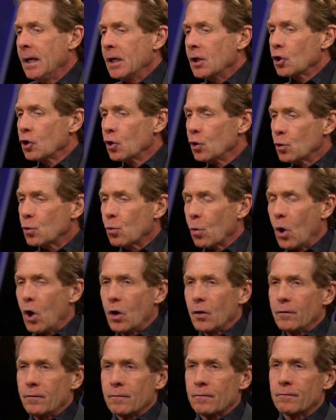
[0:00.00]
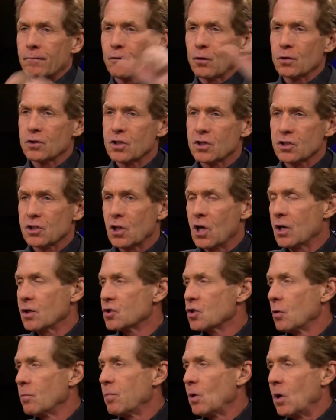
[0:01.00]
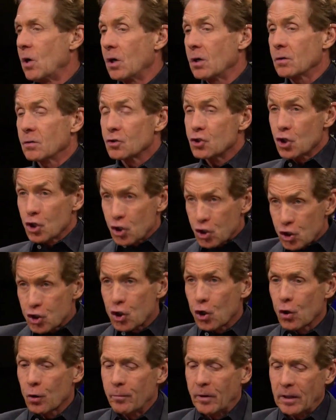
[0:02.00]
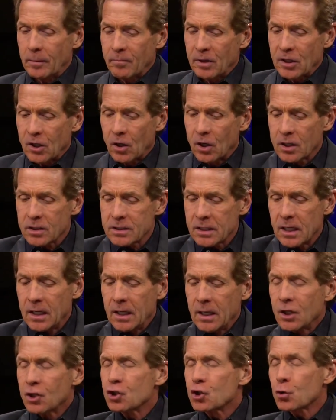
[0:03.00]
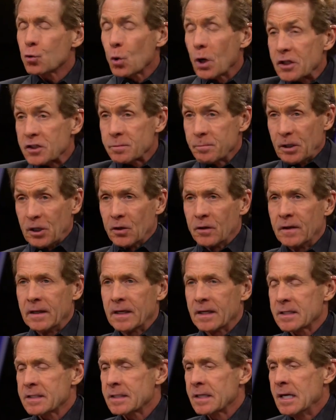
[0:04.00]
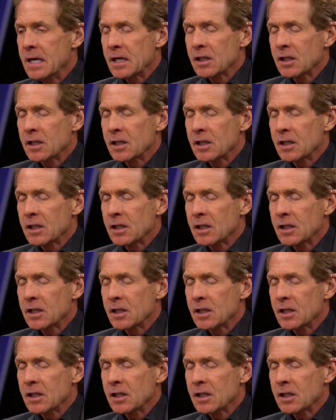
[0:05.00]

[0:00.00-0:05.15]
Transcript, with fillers: Luke Walton versus Lonzo Ball. Disturbing, because trust me on this.